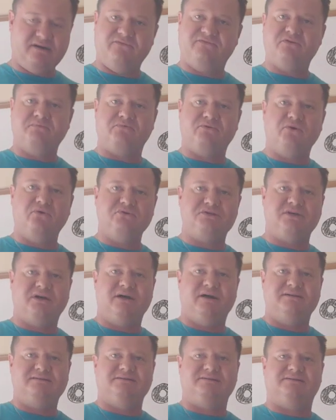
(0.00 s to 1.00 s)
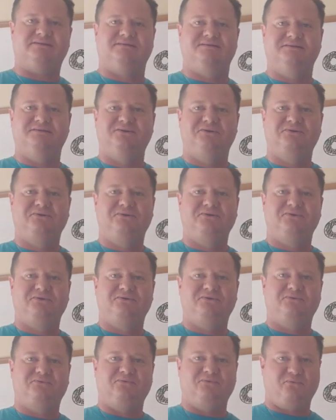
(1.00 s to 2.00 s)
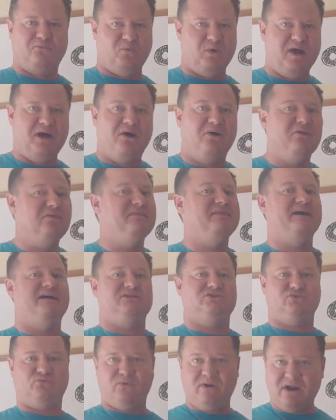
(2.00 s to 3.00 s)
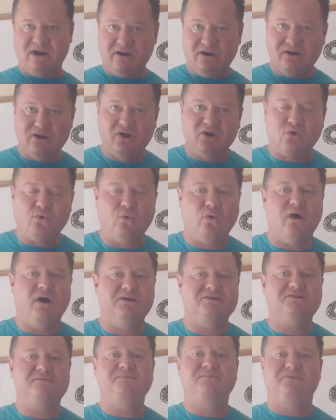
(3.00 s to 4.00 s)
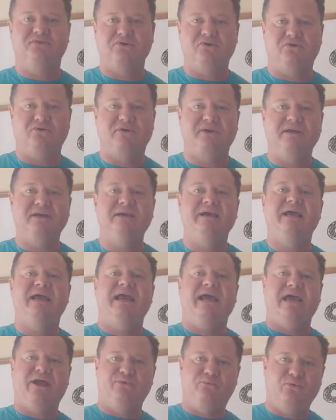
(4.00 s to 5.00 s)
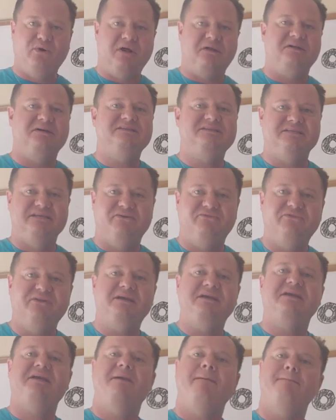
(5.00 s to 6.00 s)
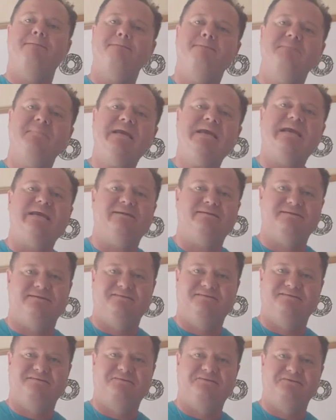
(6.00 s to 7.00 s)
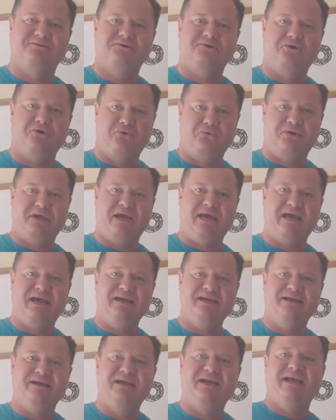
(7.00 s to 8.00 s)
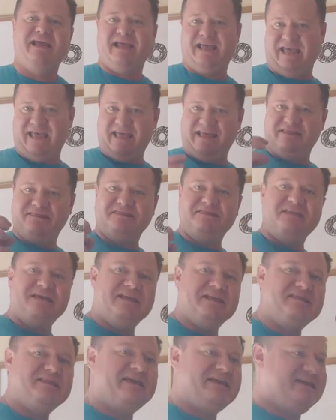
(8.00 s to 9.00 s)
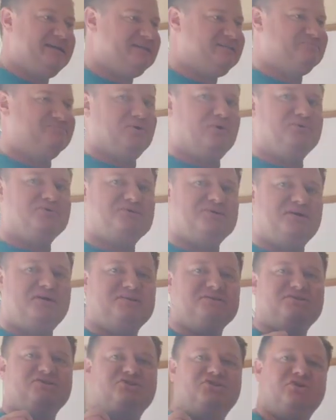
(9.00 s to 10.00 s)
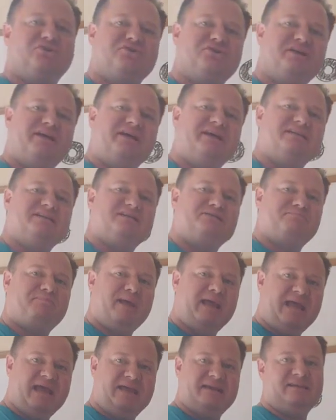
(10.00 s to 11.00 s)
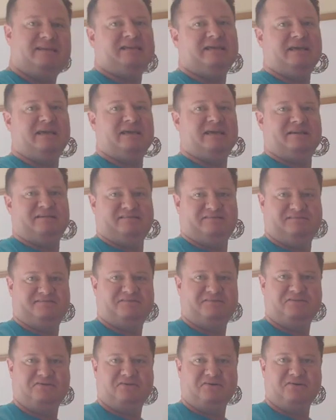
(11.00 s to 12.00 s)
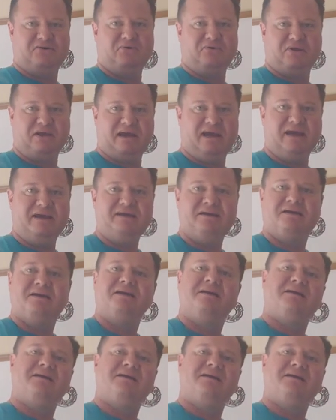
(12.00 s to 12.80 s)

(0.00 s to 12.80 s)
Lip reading: of the protons? Well, that's where quantum theory and relativity meet, okay? Then the Higgs bosons start to expand again, okay?